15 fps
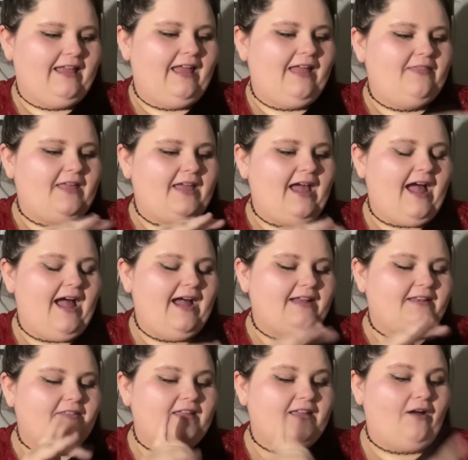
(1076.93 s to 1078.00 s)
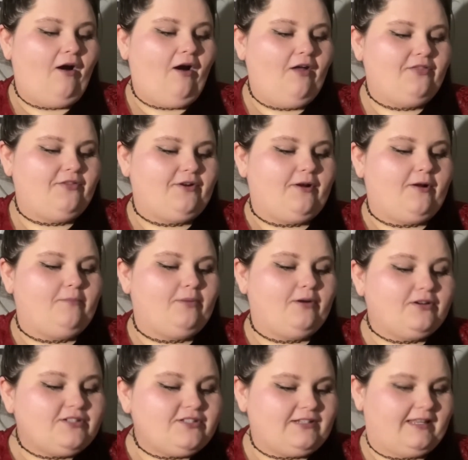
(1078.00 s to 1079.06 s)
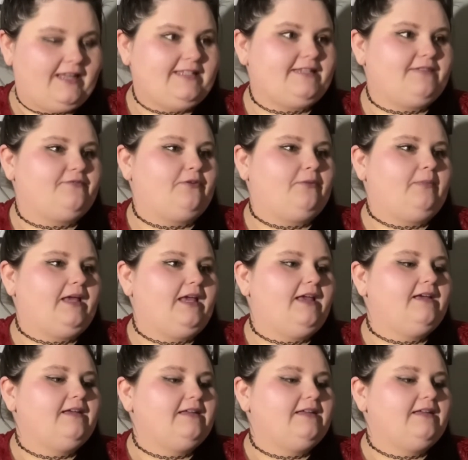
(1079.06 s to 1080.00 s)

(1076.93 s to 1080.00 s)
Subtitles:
and they had the author personalize it for me.